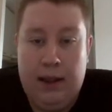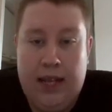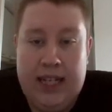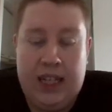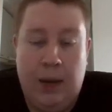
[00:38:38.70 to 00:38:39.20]

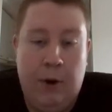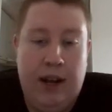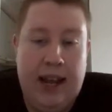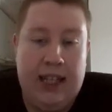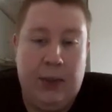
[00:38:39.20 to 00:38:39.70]
Then Summer
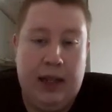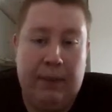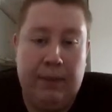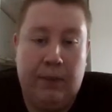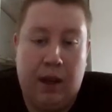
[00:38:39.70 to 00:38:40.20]
Days with
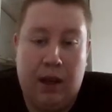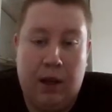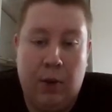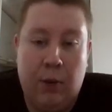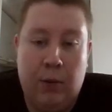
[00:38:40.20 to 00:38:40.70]

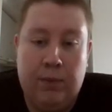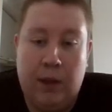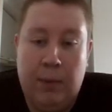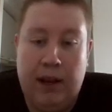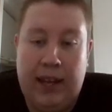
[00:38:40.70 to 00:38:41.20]
Who
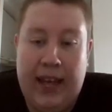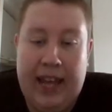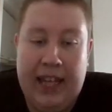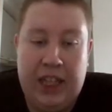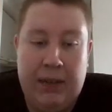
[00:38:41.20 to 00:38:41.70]
by
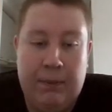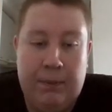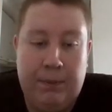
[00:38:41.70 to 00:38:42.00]
Keiichi